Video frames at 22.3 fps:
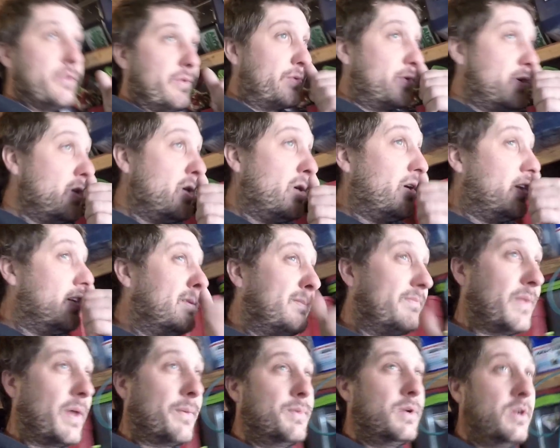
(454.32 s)
the road.
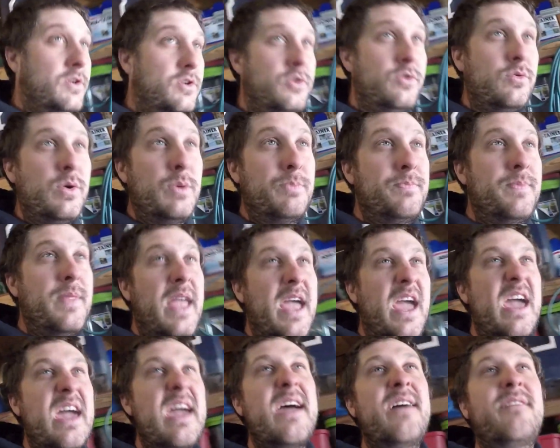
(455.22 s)
I'm going to do
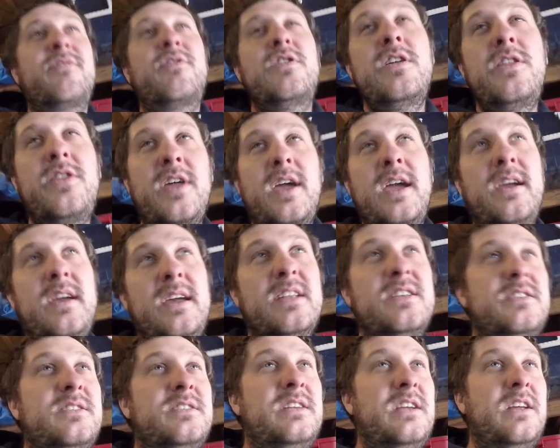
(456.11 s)
everything,
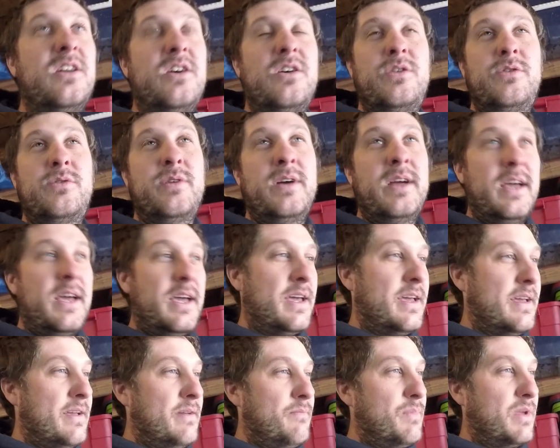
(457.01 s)
and
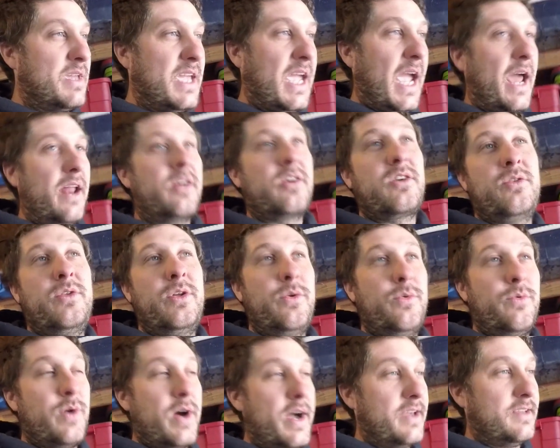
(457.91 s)
mechanically
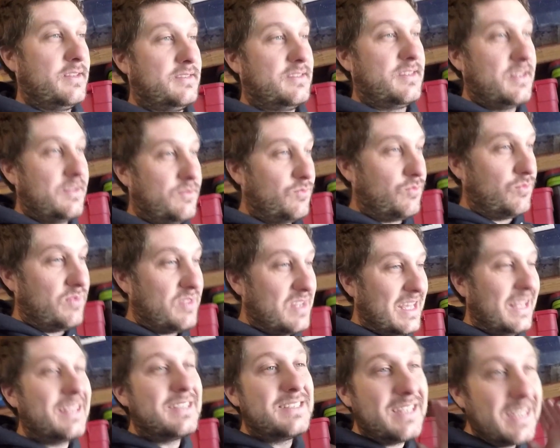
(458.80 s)
wise that
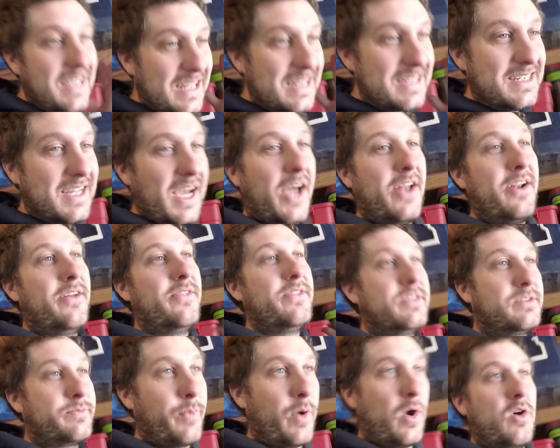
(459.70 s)
needs to get done on
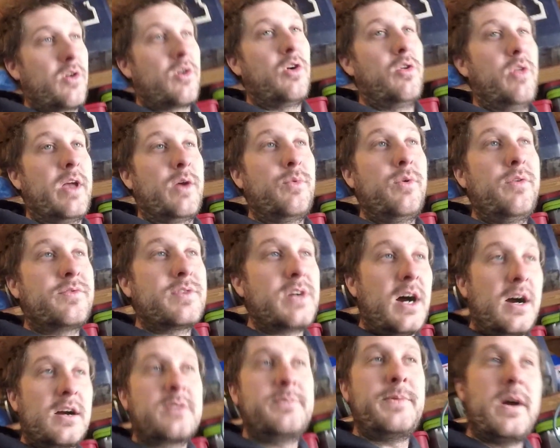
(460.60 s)
this Bronco, like we've
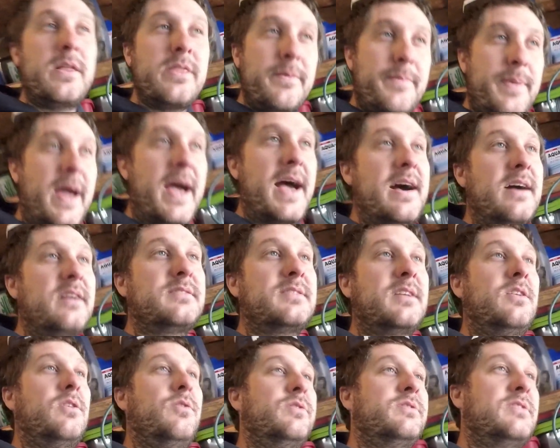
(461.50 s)
talked about in the past. I
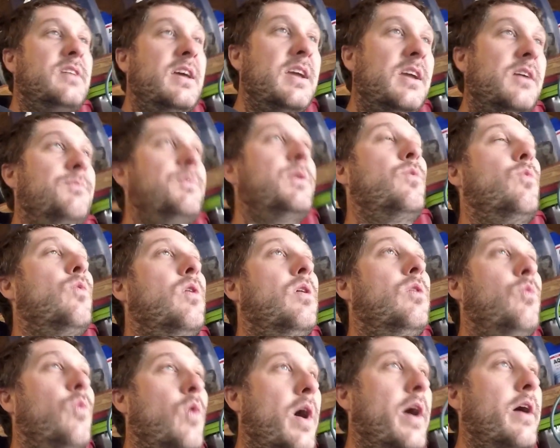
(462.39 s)
know it's taken me a
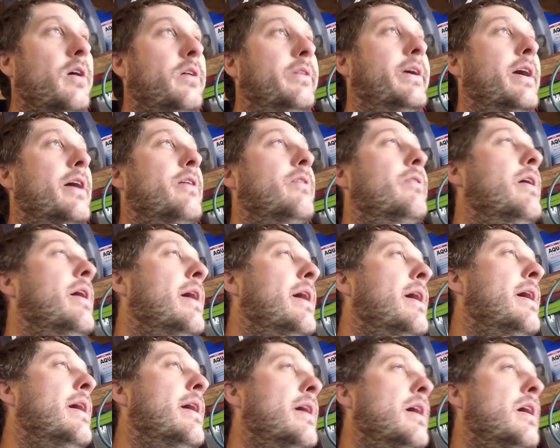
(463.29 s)
while now,
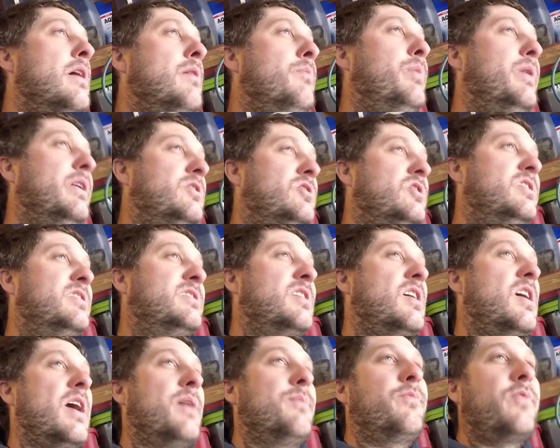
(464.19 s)
but it's just
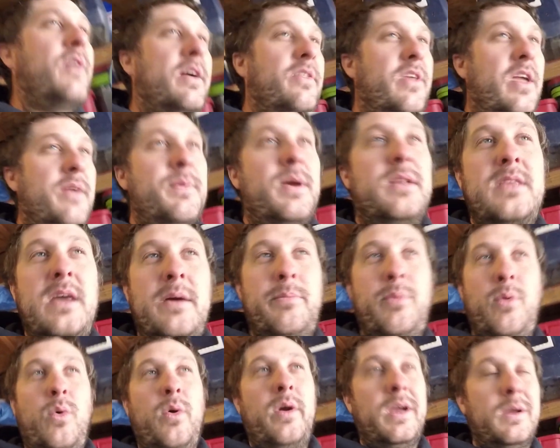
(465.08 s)
time. Finally, I'm at that
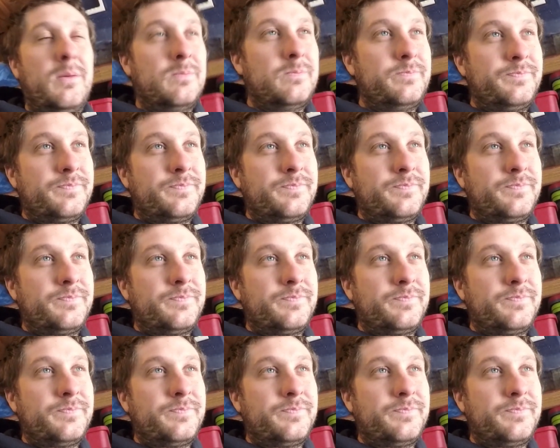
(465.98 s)
point